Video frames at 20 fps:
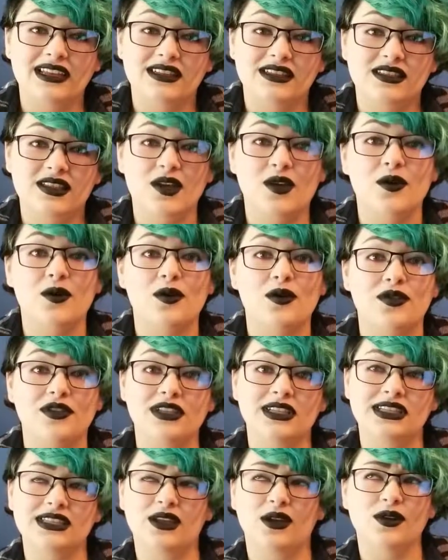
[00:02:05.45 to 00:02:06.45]
So this
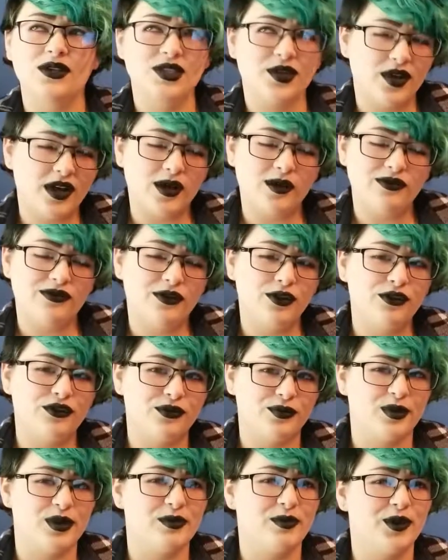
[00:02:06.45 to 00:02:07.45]
is also helpful
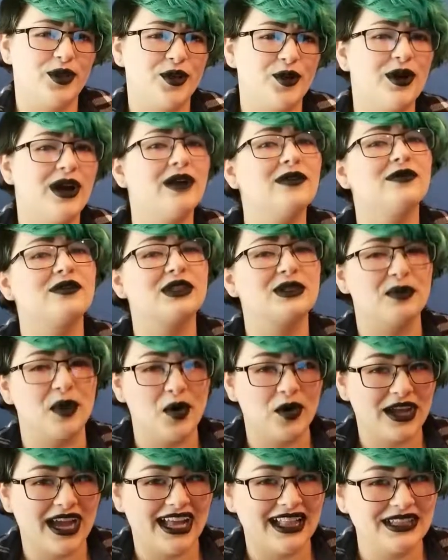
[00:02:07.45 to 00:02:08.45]
for people who have
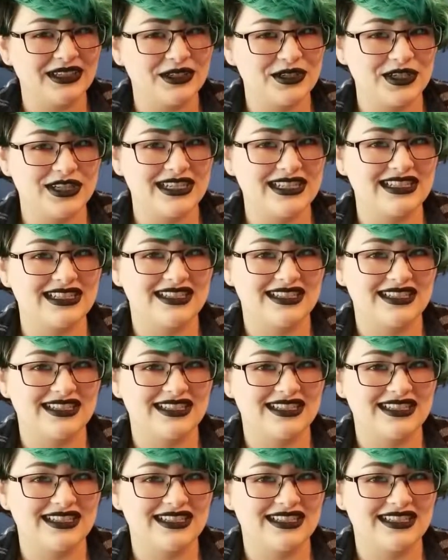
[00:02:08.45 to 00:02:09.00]
smoke allergies.